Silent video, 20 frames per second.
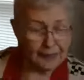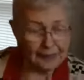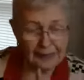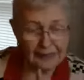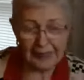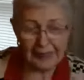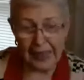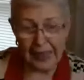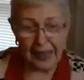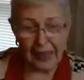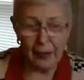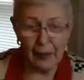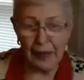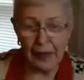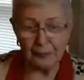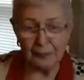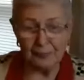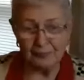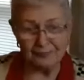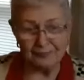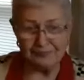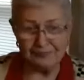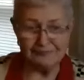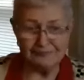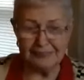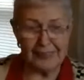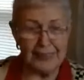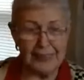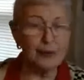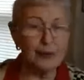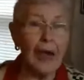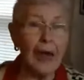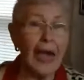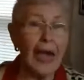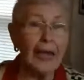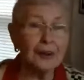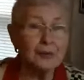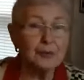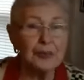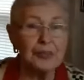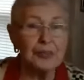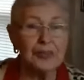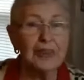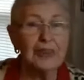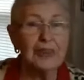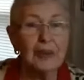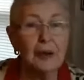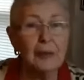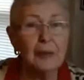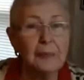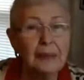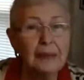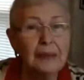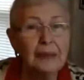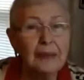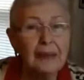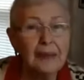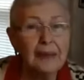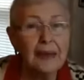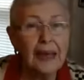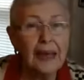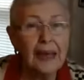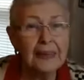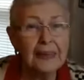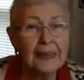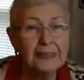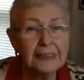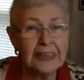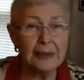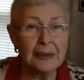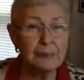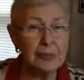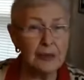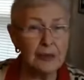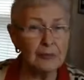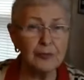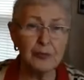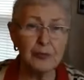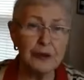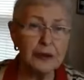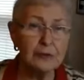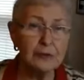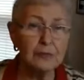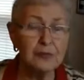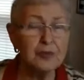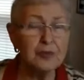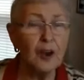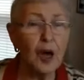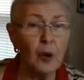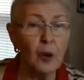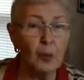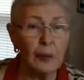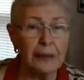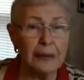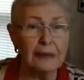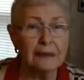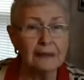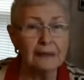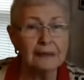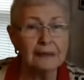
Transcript: I interact with them, and keep that freedom flowing.